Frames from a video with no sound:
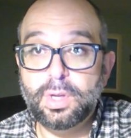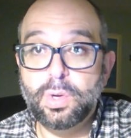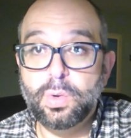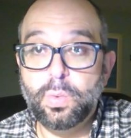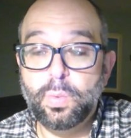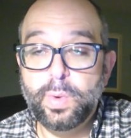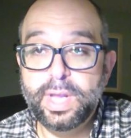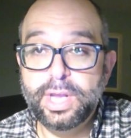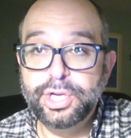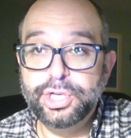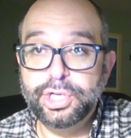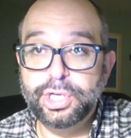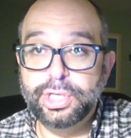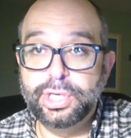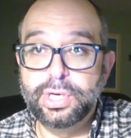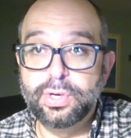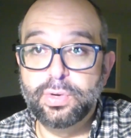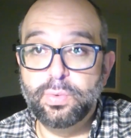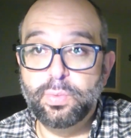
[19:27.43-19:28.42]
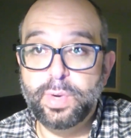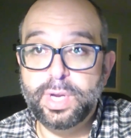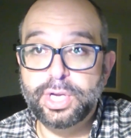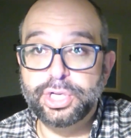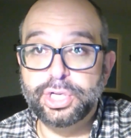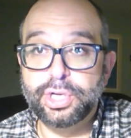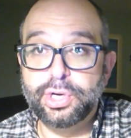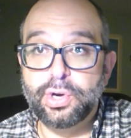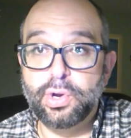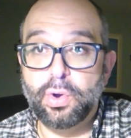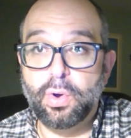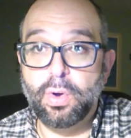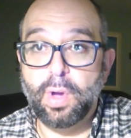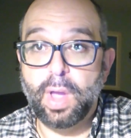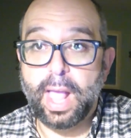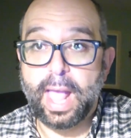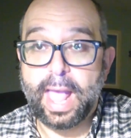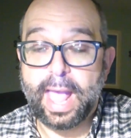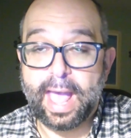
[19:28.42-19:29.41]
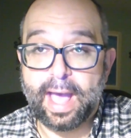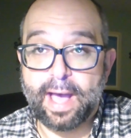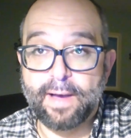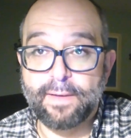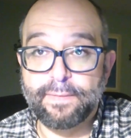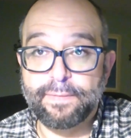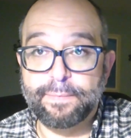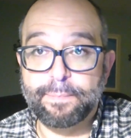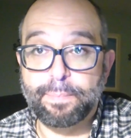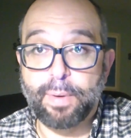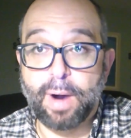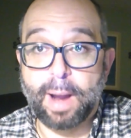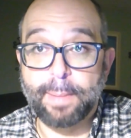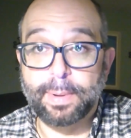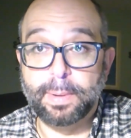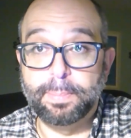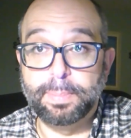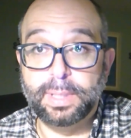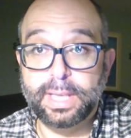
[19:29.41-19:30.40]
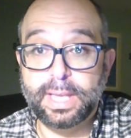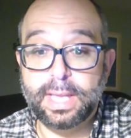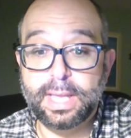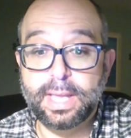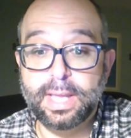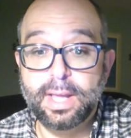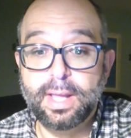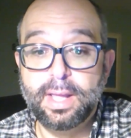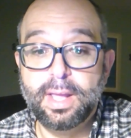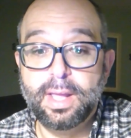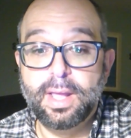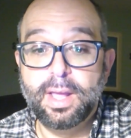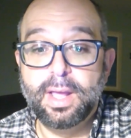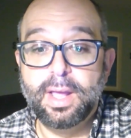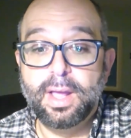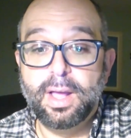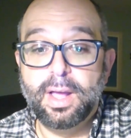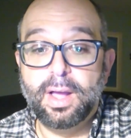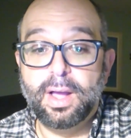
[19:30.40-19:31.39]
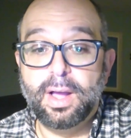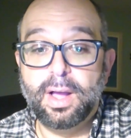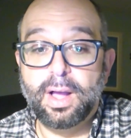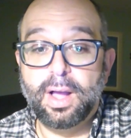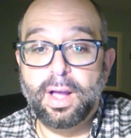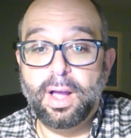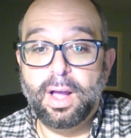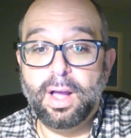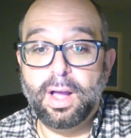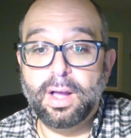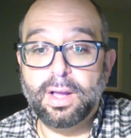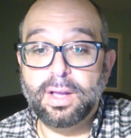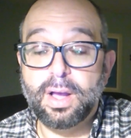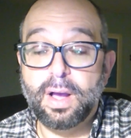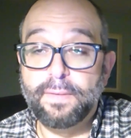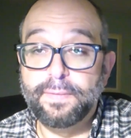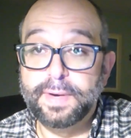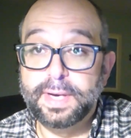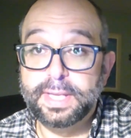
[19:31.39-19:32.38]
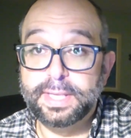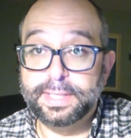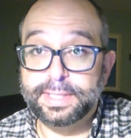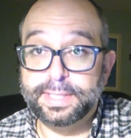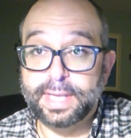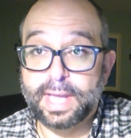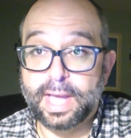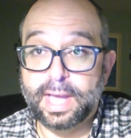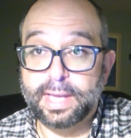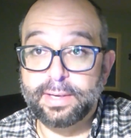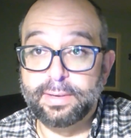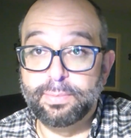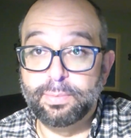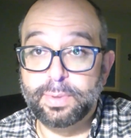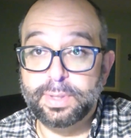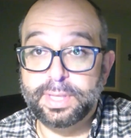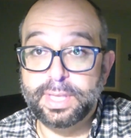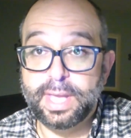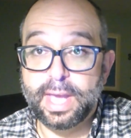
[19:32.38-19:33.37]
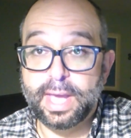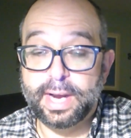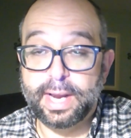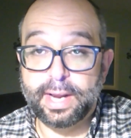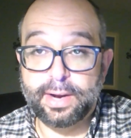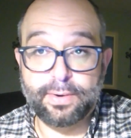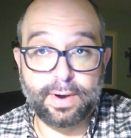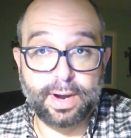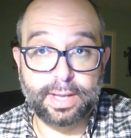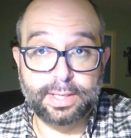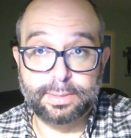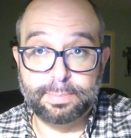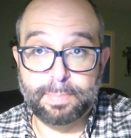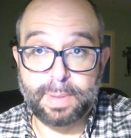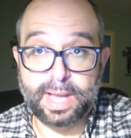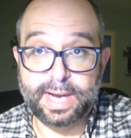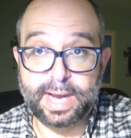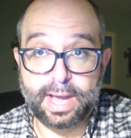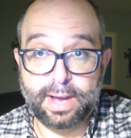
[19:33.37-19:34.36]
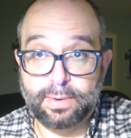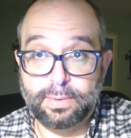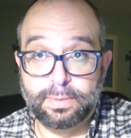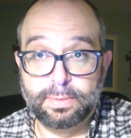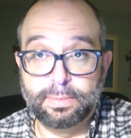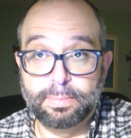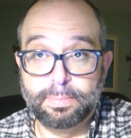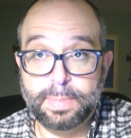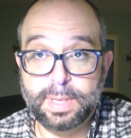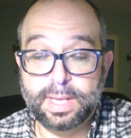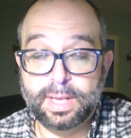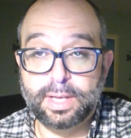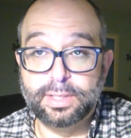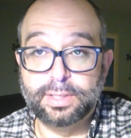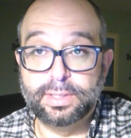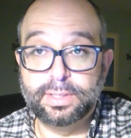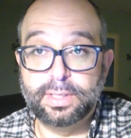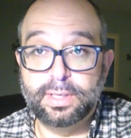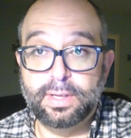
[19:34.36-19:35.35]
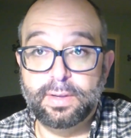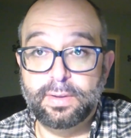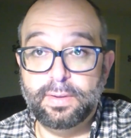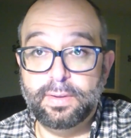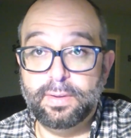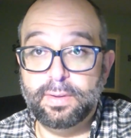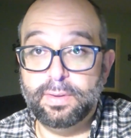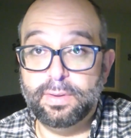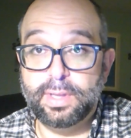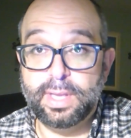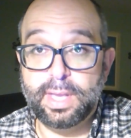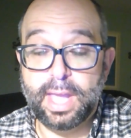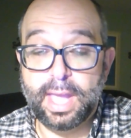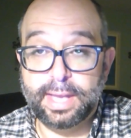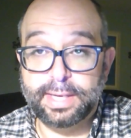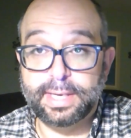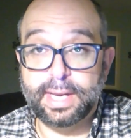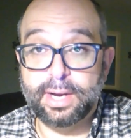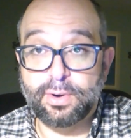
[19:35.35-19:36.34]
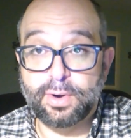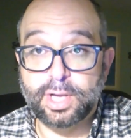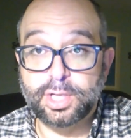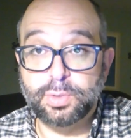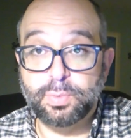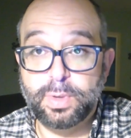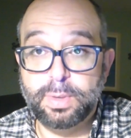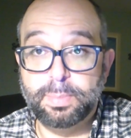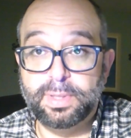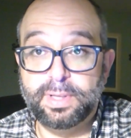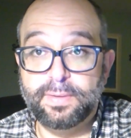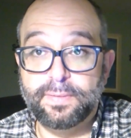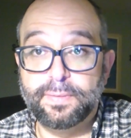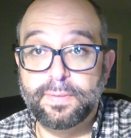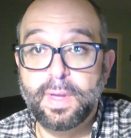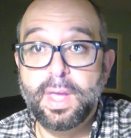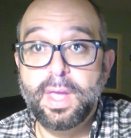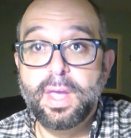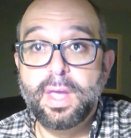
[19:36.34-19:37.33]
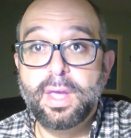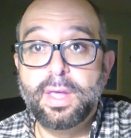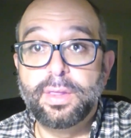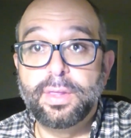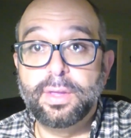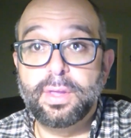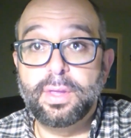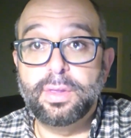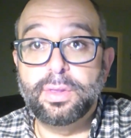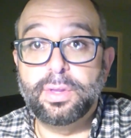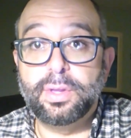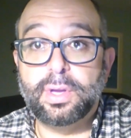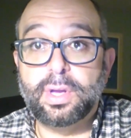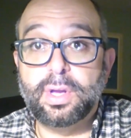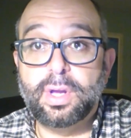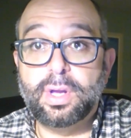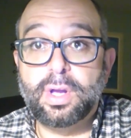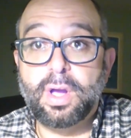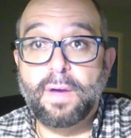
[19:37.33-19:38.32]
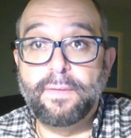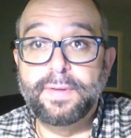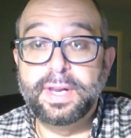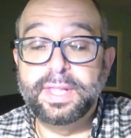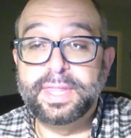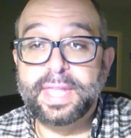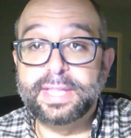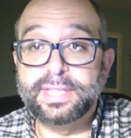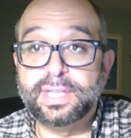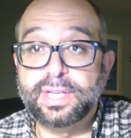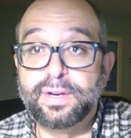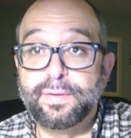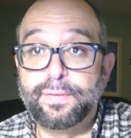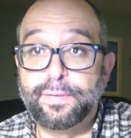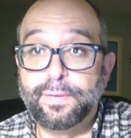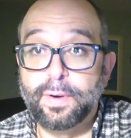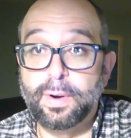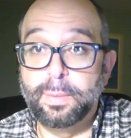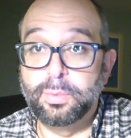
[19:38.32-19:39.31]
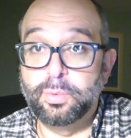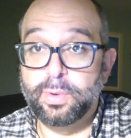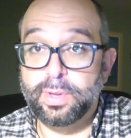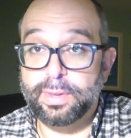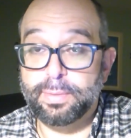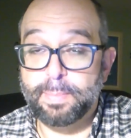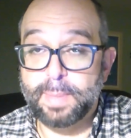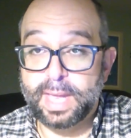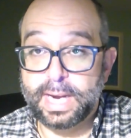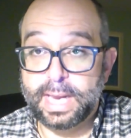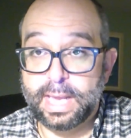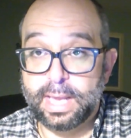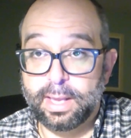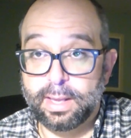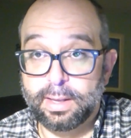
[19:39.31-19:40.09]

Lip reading: we should have probably a covenant signed with the Antichrist by now, because the Antichrist, we believe, the covenant that's confirmed with many